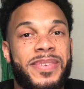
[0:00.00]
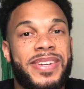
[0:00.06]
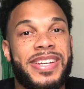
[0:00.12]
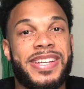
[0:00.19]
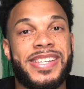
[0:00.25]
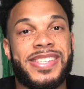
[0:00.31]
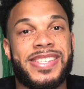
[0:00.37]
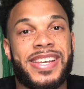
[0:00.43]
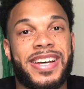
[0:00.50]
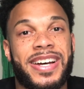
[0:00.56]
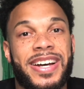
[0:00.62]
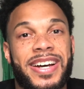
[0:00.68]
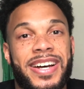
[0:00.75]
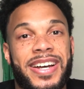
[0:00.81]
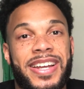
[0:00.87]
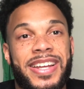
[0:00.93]
is
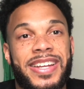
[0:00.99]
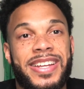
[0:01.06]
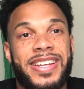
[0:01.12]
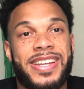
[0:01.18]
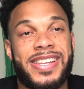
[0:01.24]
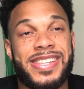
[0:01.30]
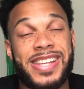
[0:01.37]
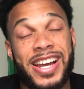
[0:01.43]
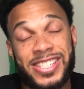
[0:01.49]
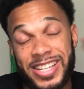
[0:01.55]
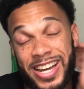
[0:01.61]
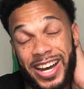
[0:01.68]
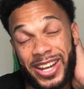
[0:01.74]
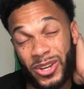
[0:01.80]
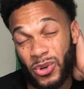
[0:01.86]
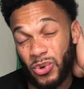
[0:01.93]
actually
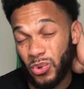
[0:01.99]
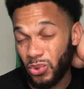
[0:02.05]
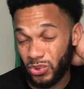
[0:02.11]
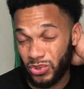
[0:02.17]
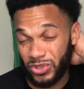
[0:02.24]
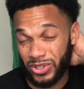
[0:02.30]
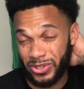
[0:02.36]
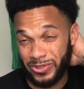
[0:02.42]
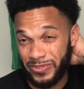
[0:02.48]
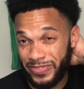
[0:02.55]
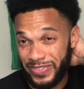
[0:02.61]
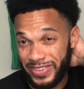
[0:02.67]
kind of cool, you know.